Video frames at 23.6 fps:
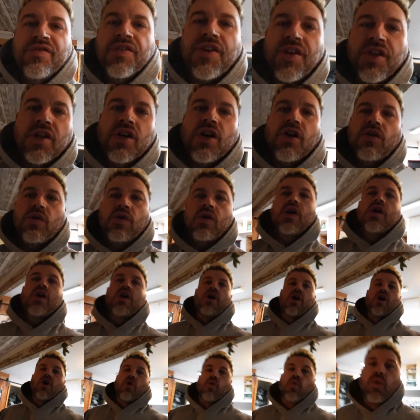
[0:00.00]
video.
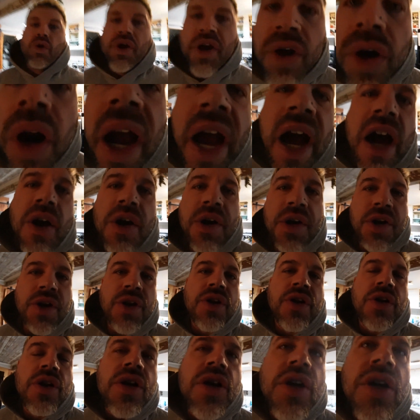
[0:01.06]
We are out
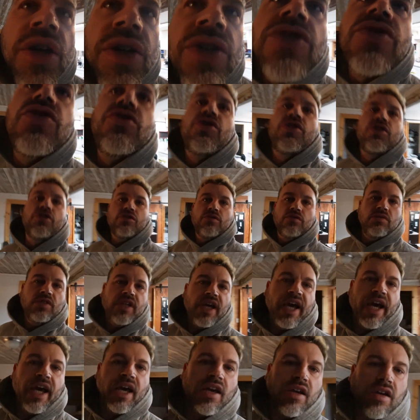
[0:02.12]
here
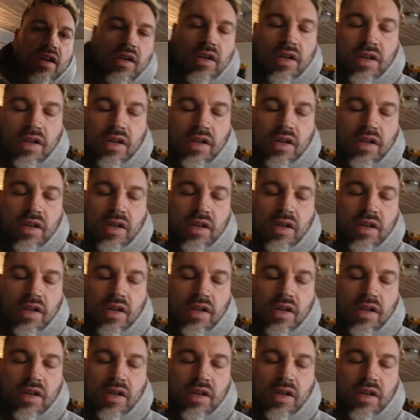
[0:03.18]
today.